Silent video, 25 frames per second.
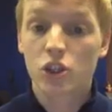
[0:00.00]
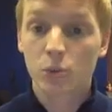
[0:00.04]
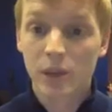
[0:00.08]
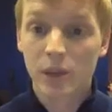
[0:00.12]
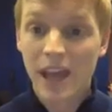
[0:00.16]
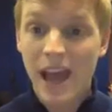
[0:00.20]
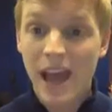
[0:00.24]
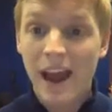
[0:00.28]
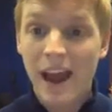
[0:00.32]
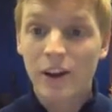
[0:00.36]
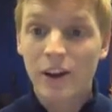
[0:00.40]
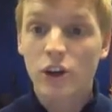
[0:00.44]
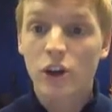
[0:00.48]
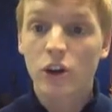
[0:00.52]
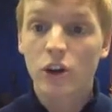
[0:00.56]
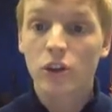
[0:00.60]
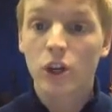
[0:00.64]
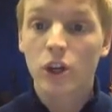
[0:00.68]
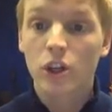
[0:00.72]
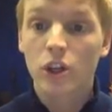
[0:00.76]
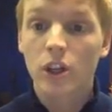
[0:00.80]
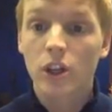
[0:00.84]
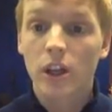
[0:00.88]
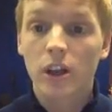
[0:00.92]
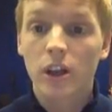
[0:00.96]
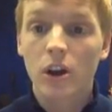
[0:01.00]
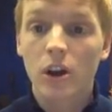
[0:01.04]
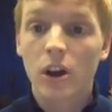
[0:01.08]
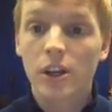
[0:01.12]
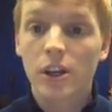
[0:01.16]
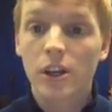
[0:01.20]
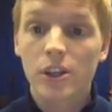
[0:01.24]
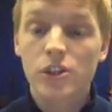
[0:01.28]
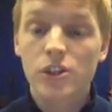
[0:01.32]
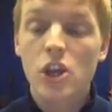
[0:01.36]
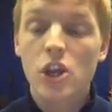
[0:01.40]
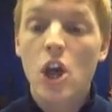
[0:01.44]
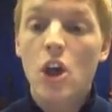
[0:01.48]
So we added our lookalike
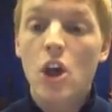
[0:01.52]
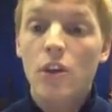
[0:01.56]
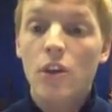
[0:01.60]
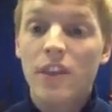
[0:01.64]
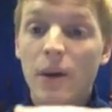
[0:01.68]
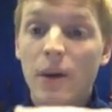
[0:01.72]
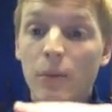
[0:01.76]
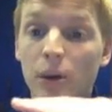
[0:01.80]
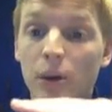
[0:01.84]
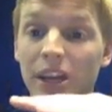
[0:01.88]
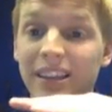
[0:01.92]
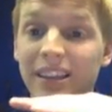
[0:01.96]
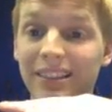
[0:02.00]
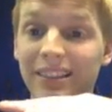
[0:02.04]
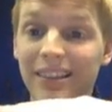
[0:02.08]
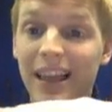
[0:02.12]
audience, then we can